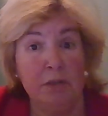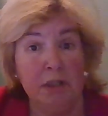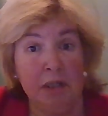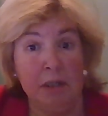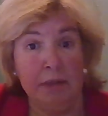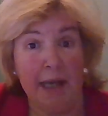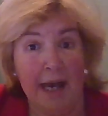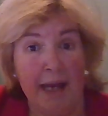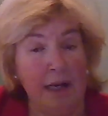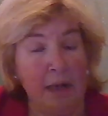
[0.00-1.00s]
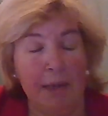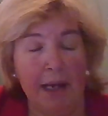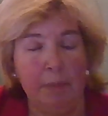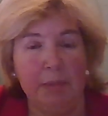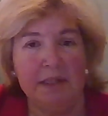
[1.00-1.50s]
and I'd be
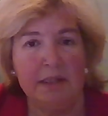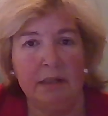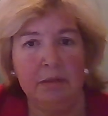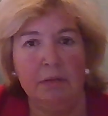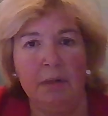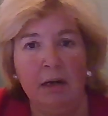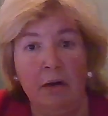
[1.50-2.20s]
happy to uh,